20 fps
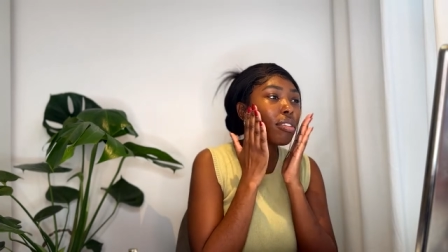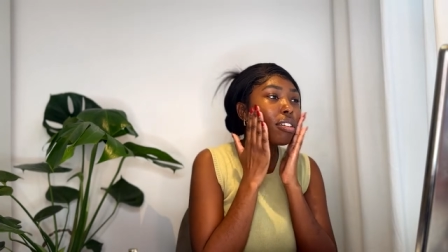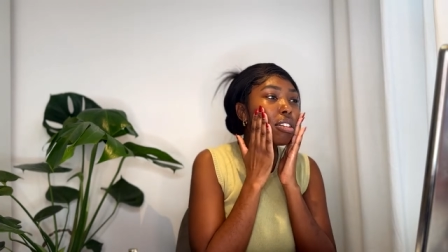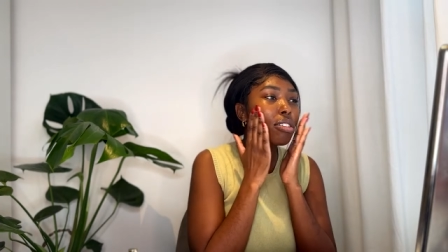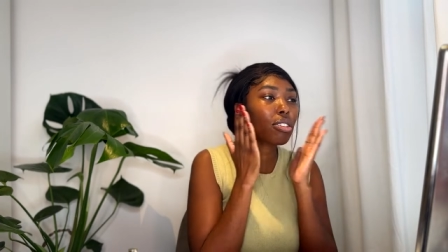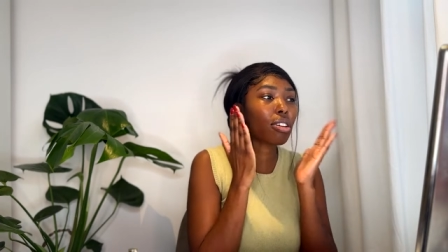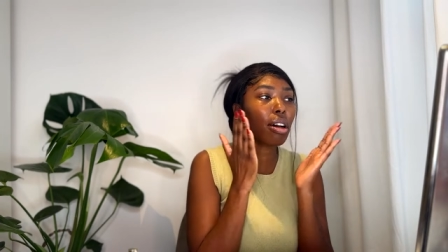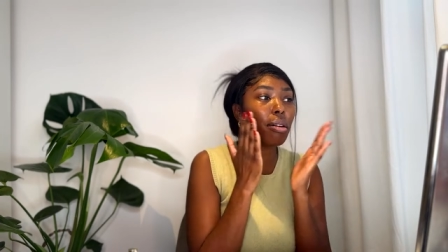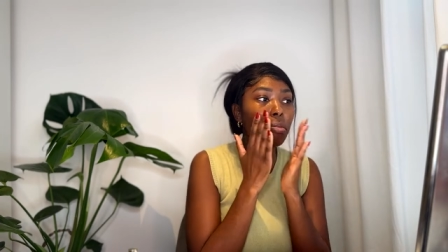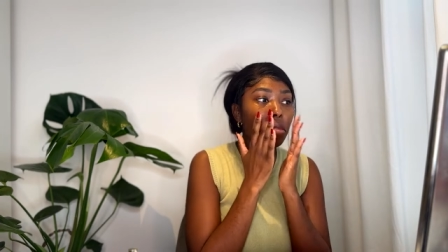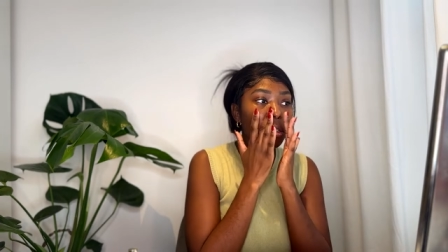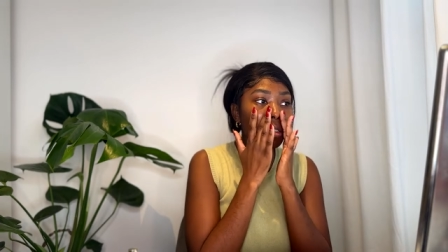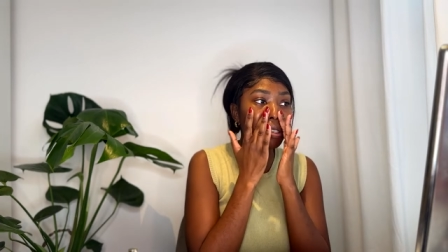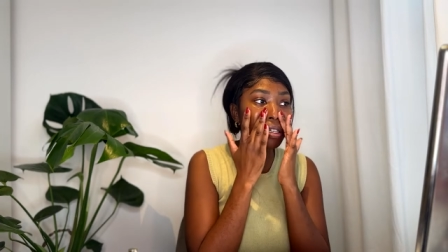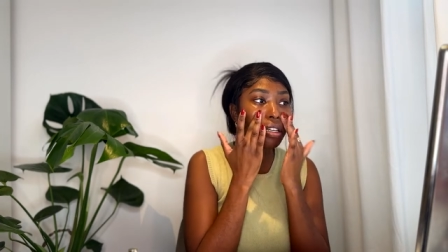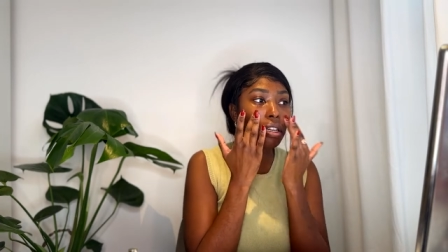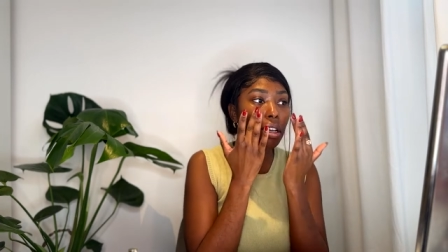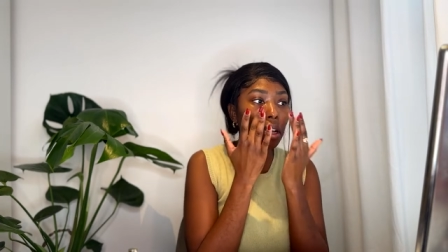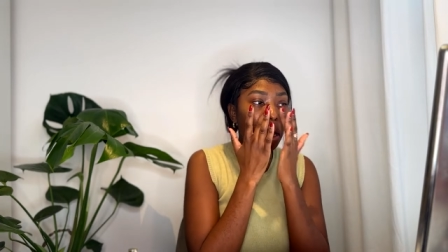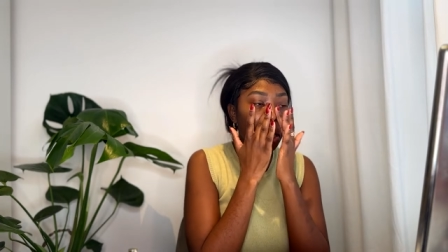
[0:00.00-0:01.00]
So I'm just
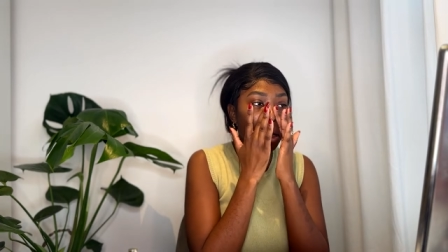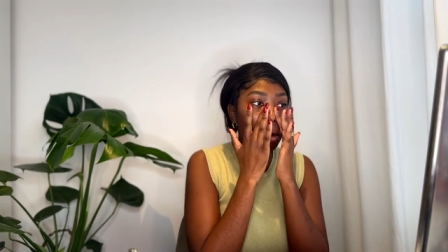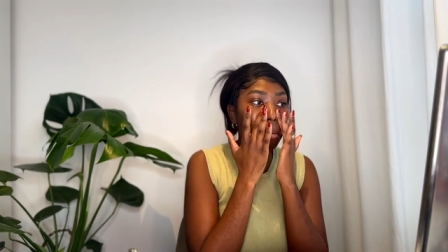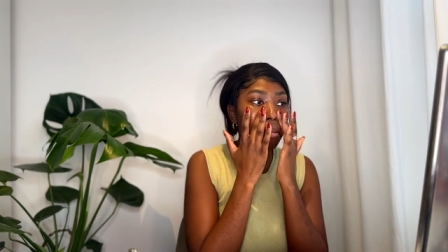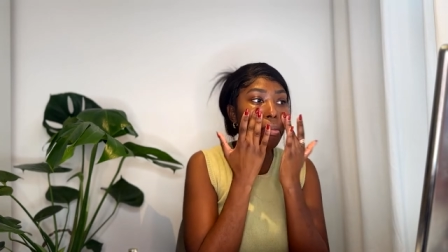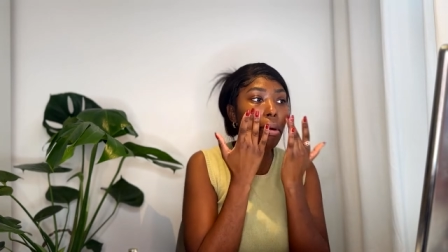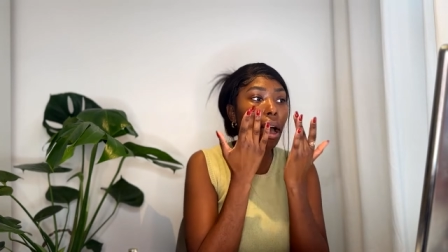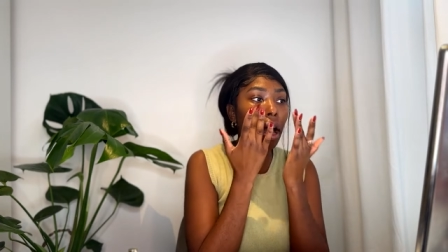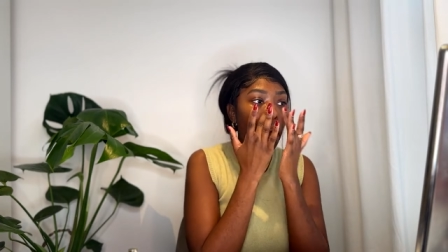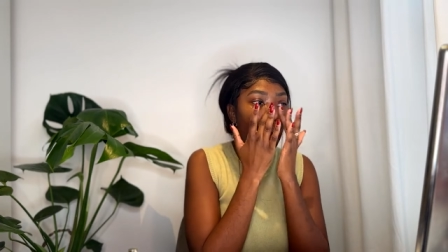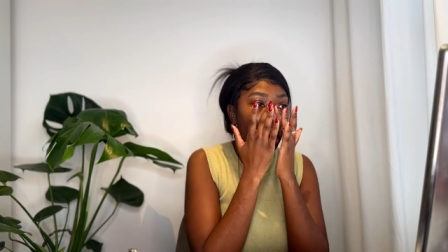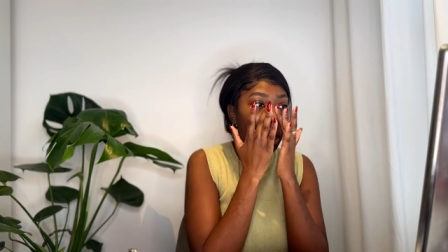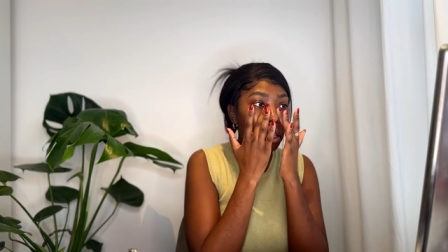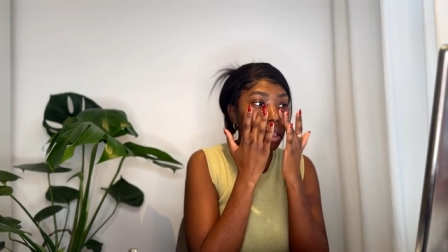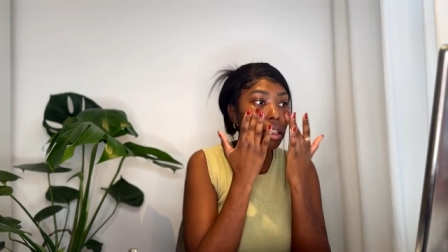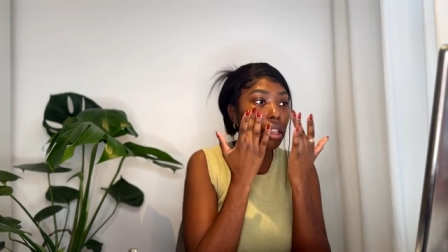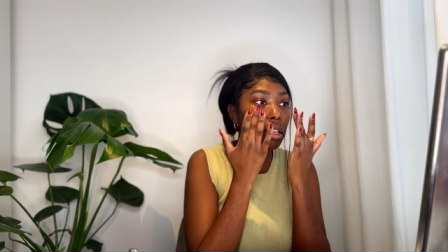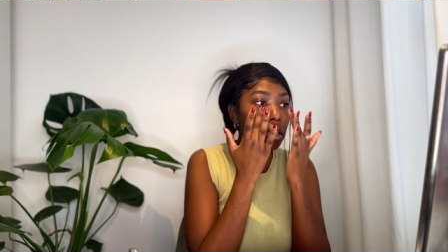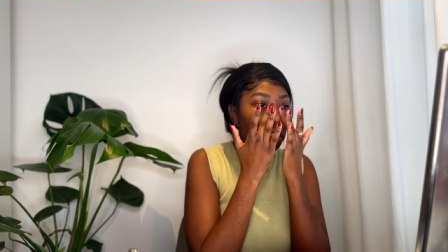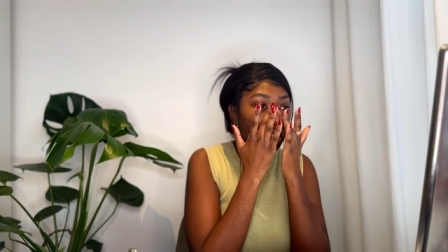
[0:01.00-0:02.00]
going to kind of pat
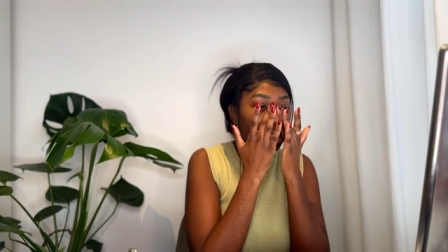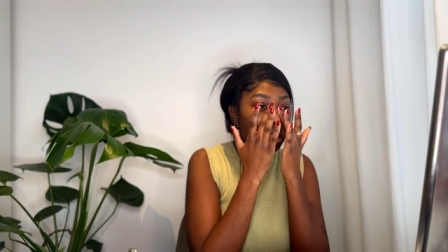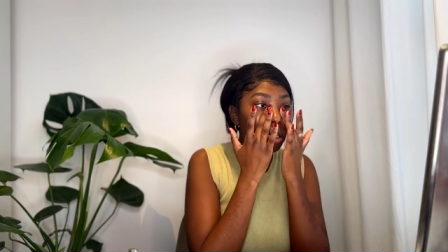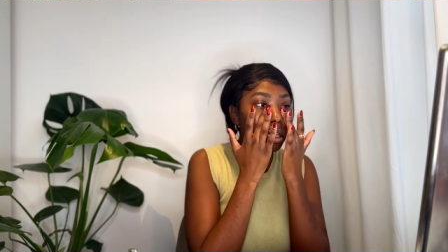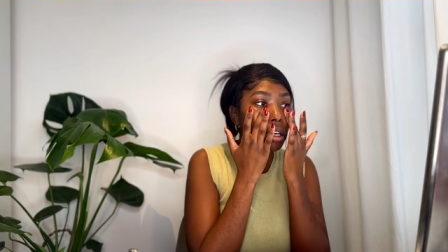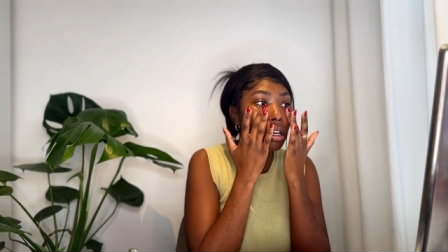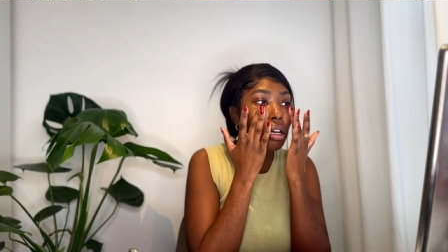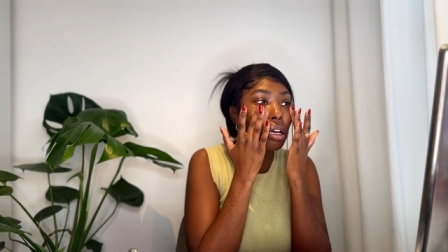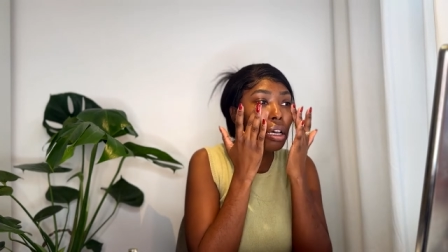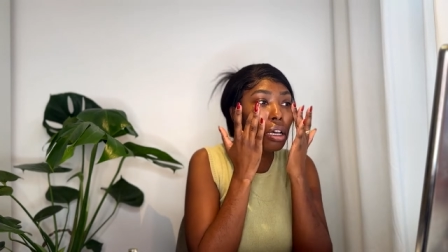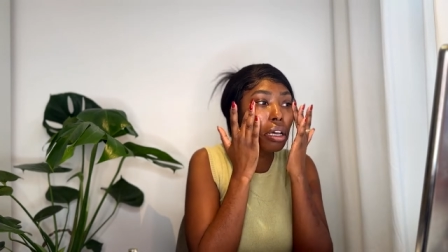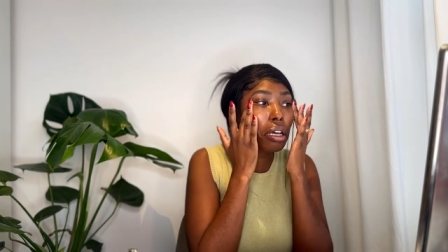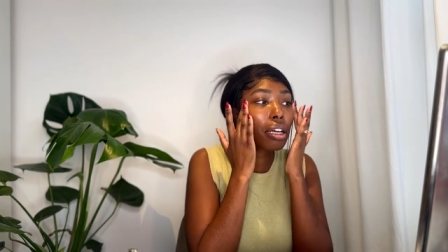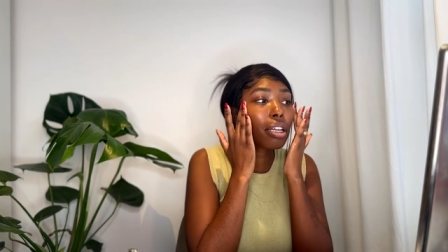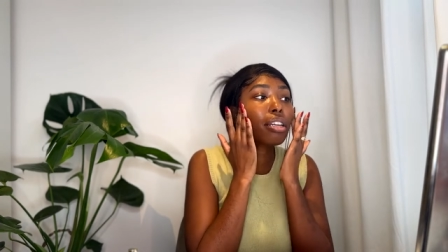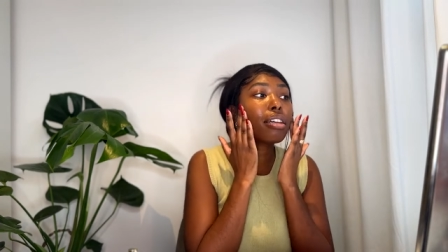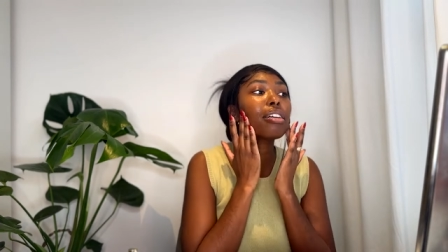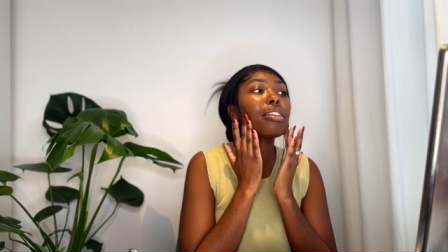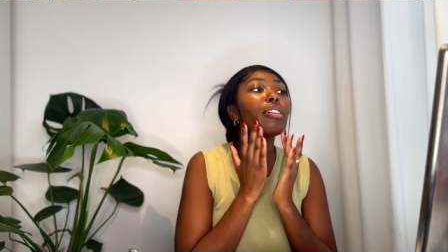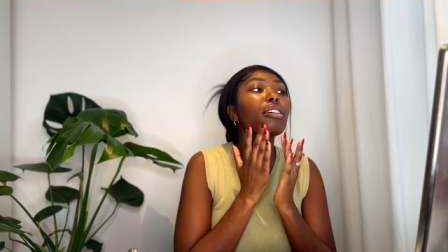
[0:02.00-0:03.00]
this
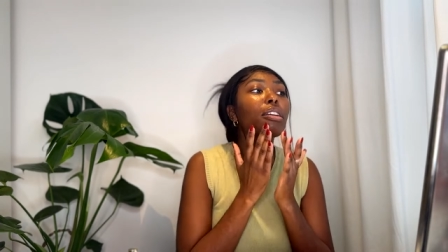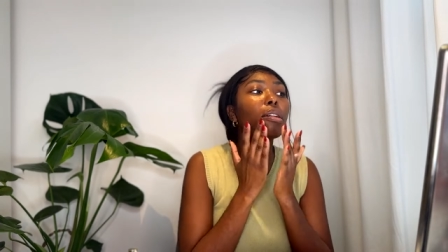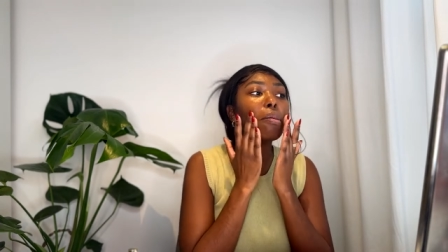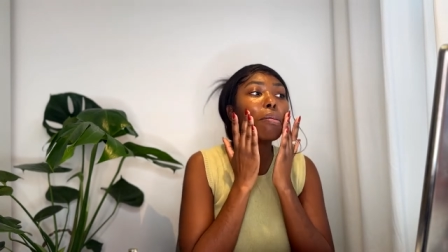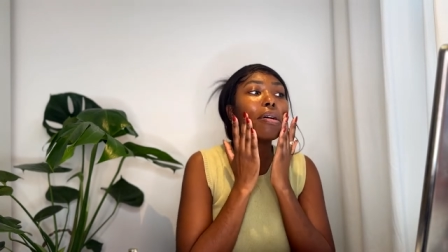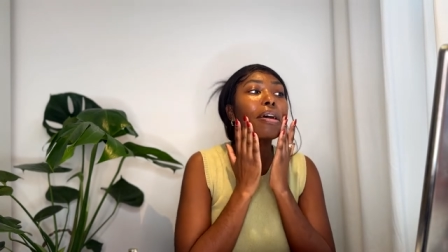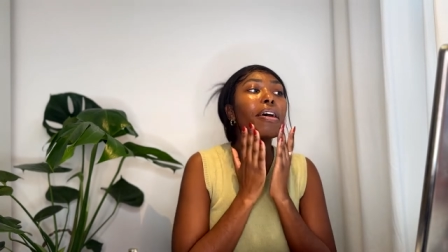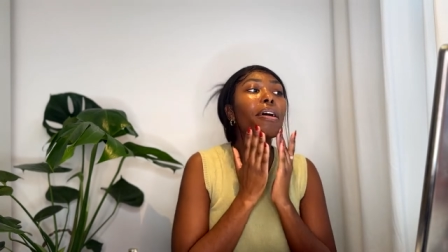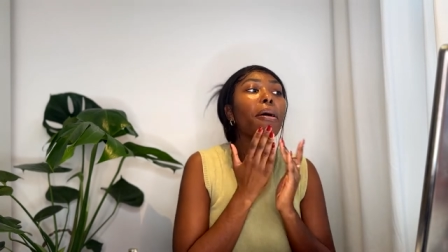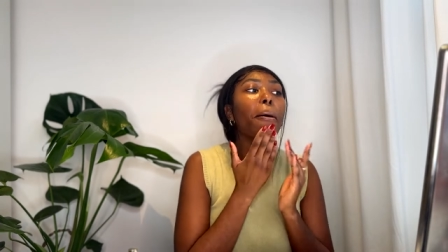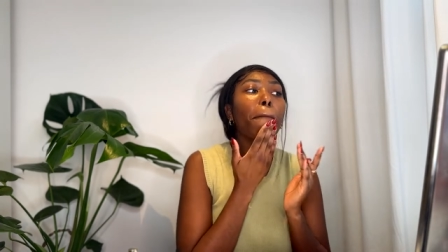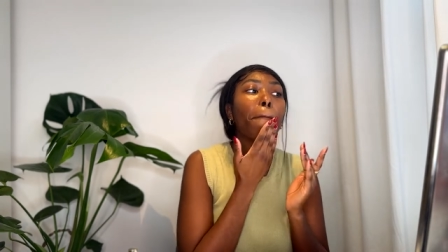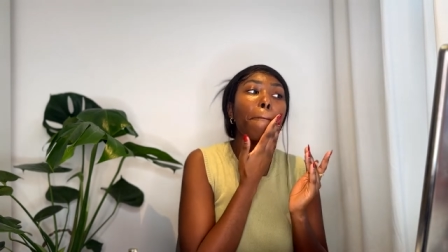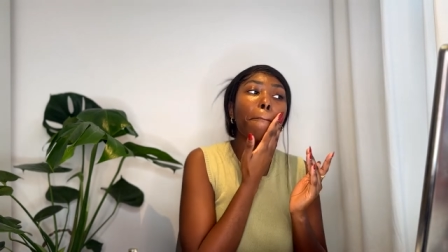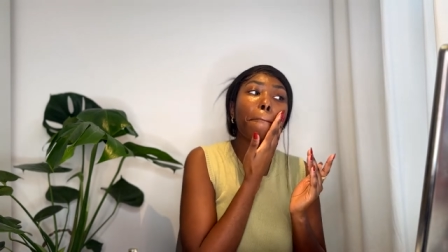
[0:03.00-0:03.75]
in a little bit.